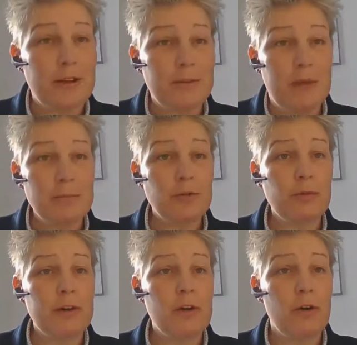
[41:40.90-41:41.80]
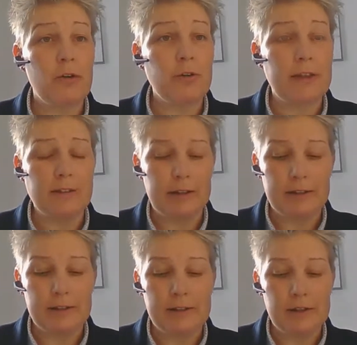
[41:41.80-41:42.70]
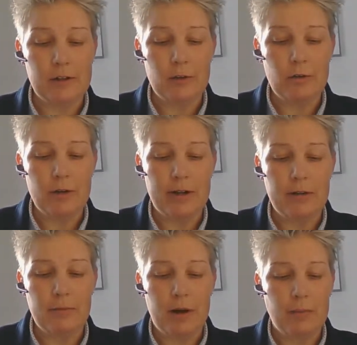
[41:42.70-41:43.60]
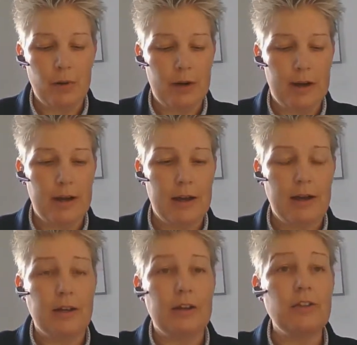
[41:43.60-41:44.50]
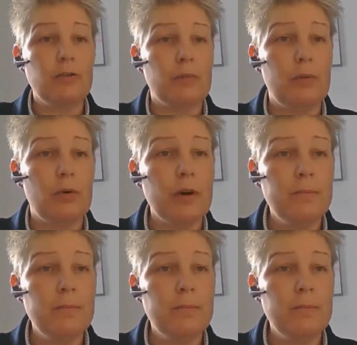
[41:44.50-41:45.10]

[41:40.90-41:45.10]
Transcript: members will recall that exactly a year ago I brought an initial report